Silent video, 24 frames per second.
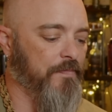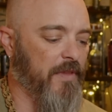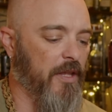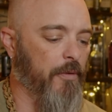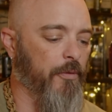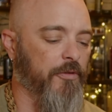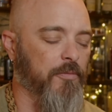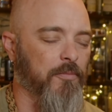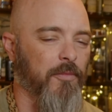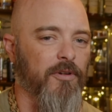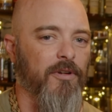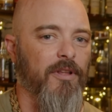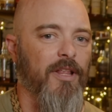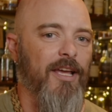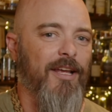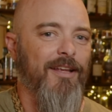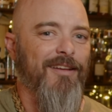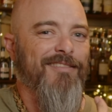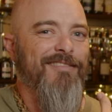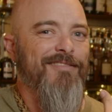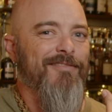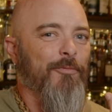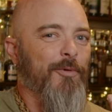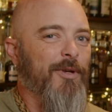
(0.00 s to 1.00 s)
It was more
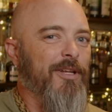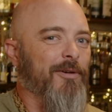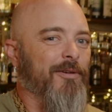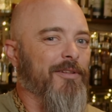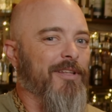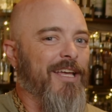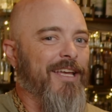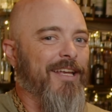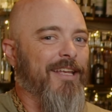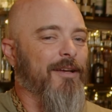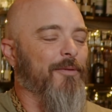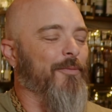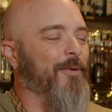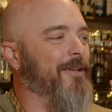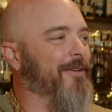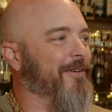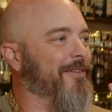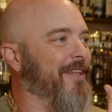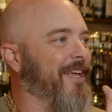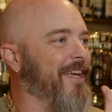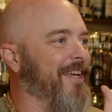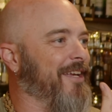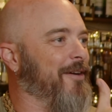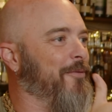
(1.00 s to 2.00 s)
like, we don't like
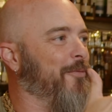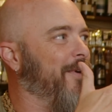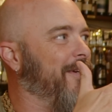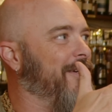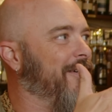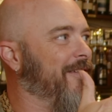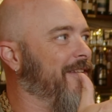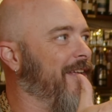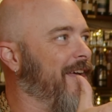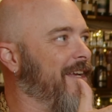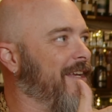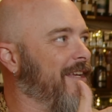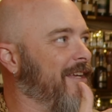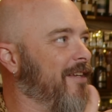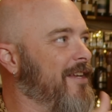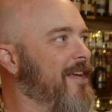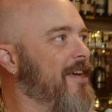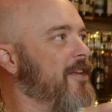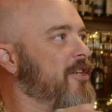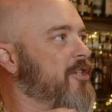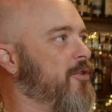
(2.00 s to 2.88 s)
it.